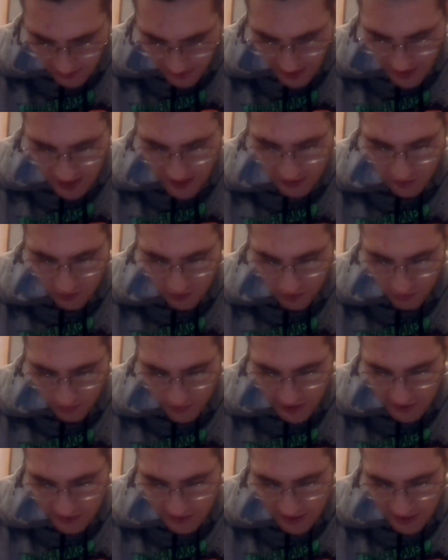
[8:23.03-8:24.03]
and
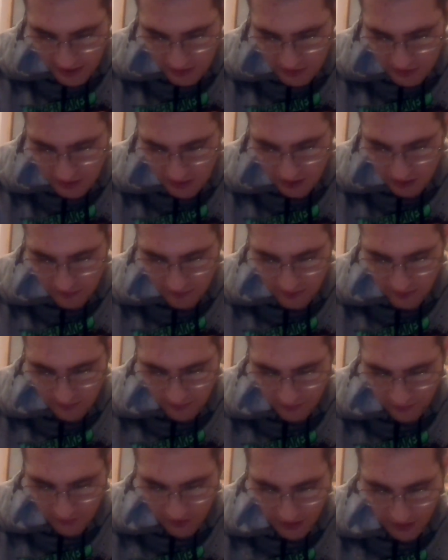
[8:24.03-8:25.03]
3,000 of them
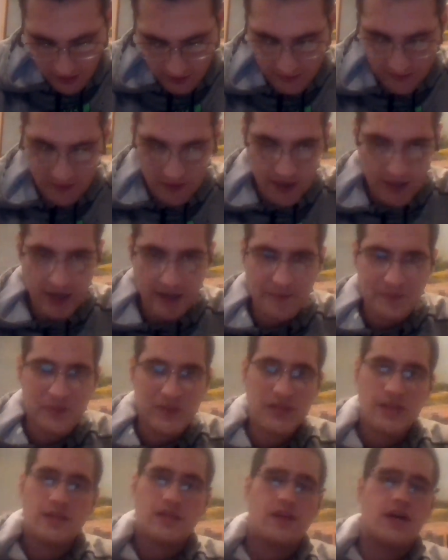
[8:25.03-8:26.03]
fell. All right.
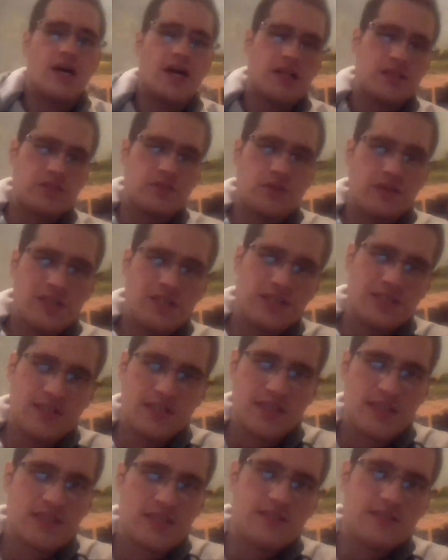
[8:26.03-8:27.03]
So all these
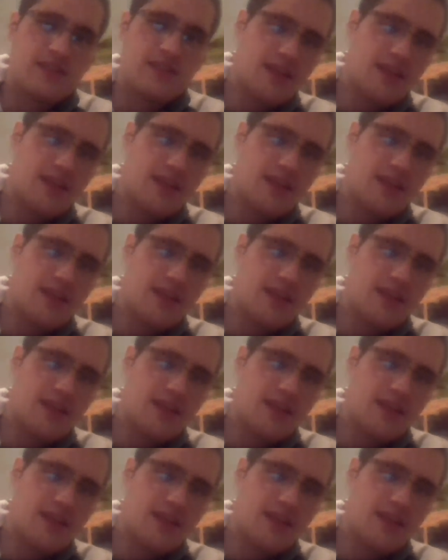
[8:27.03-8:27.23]
cities,